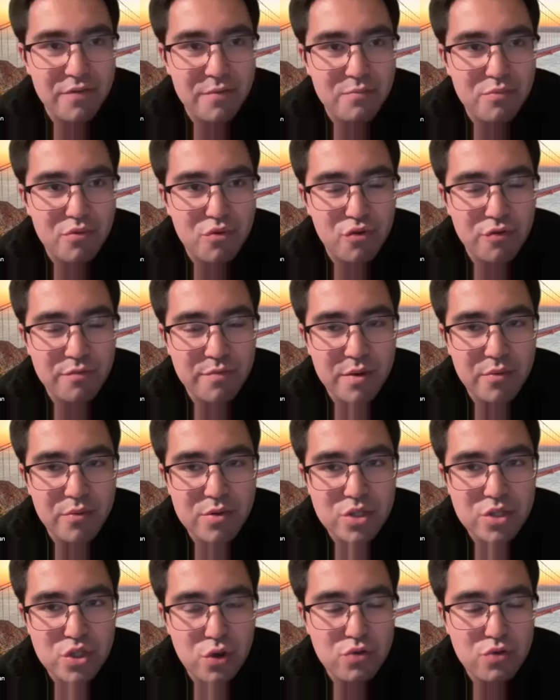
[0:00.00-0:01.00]
of improvement
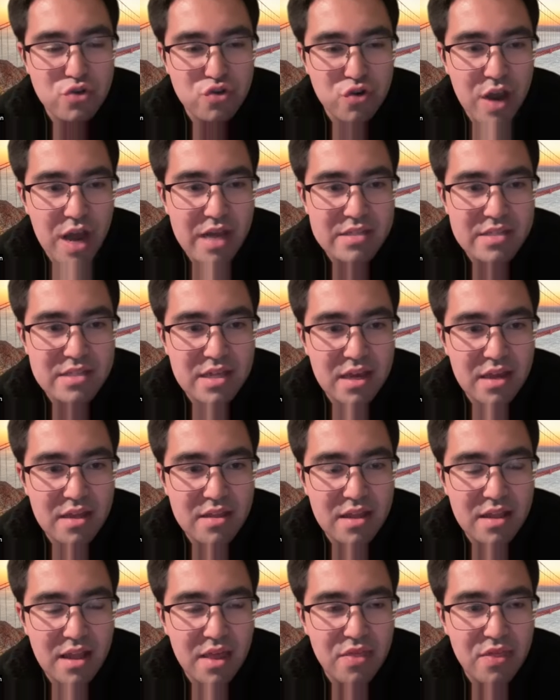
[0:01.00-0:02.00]
was so
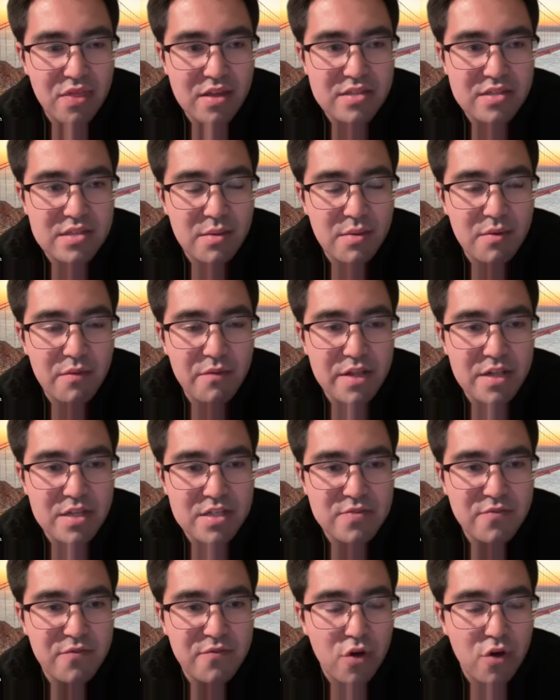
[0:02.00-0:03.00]
drastic that I think some of it
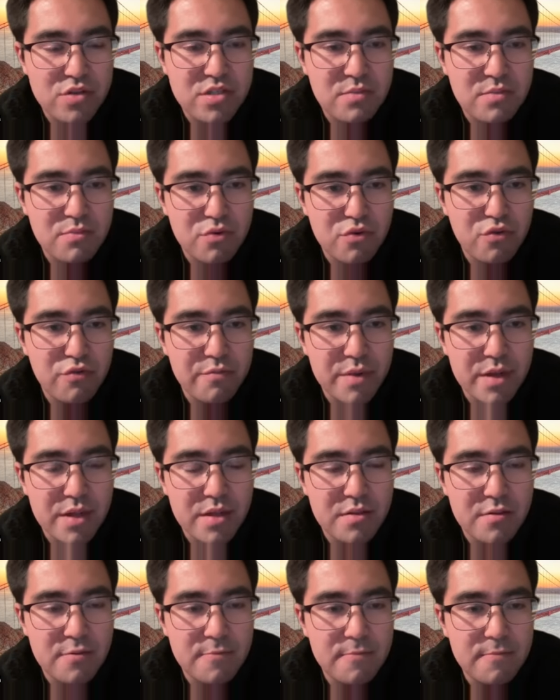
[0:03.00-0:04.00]
is false
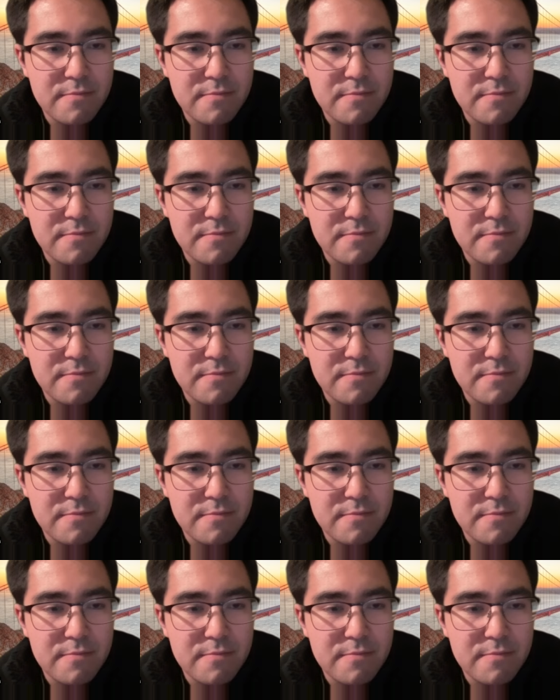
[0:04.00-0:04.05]
improvement.